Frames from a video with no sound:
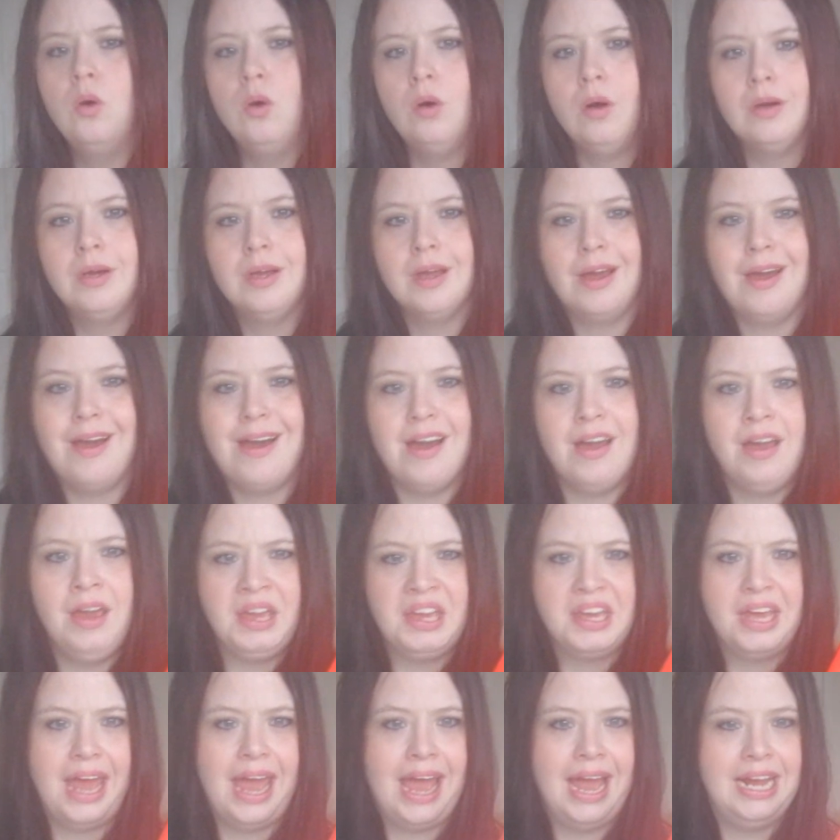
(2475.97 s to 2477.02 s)
book
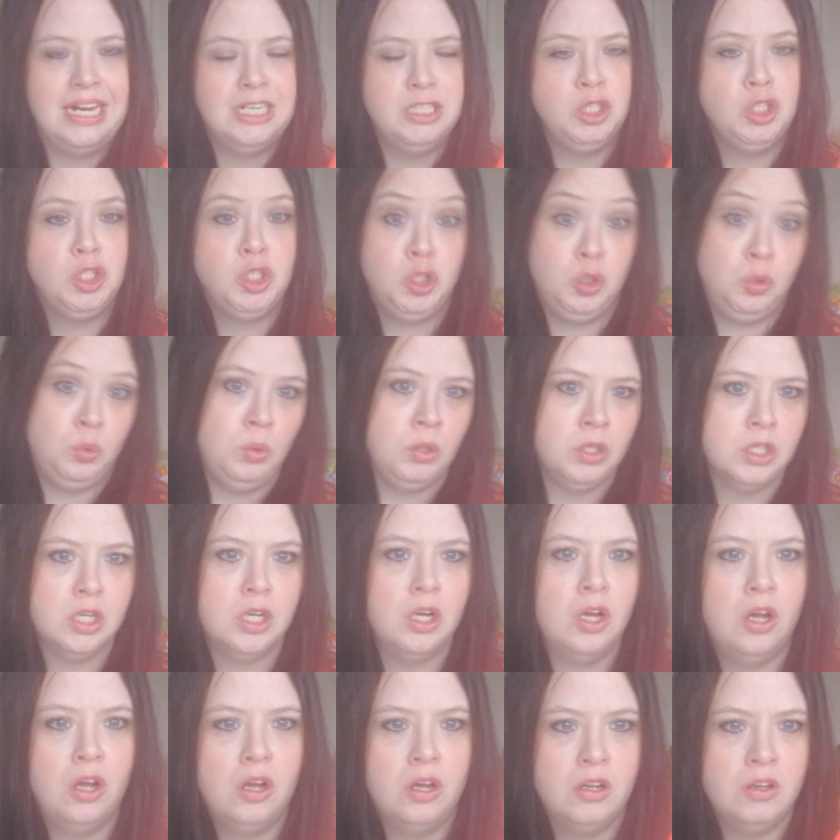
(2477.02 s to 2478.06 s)
again to
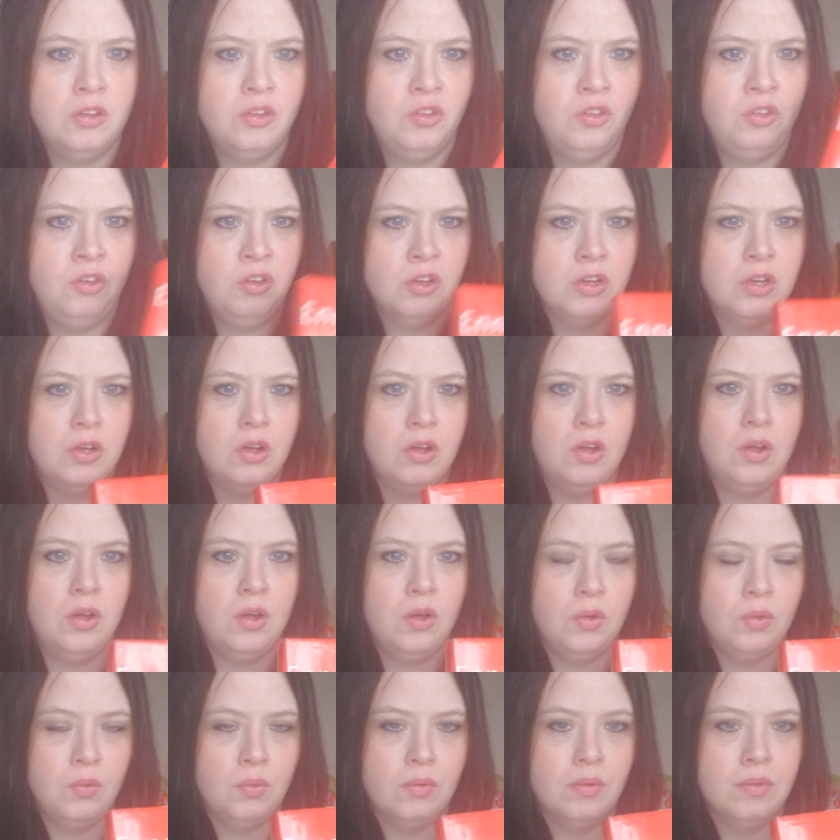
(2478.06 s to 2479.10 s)
turn
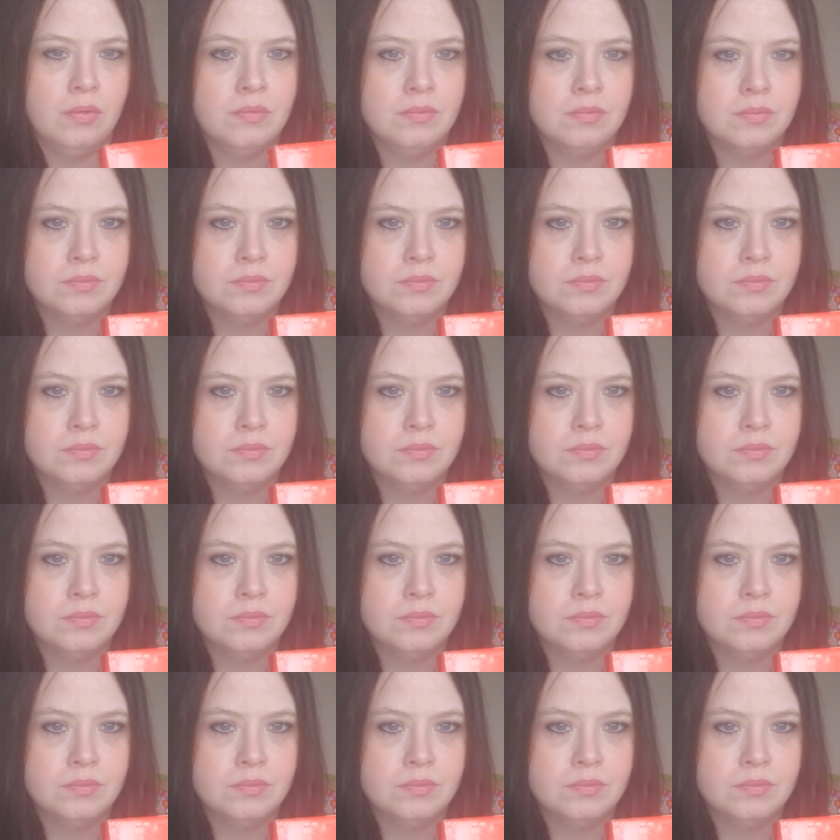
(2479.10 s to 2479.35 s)
to.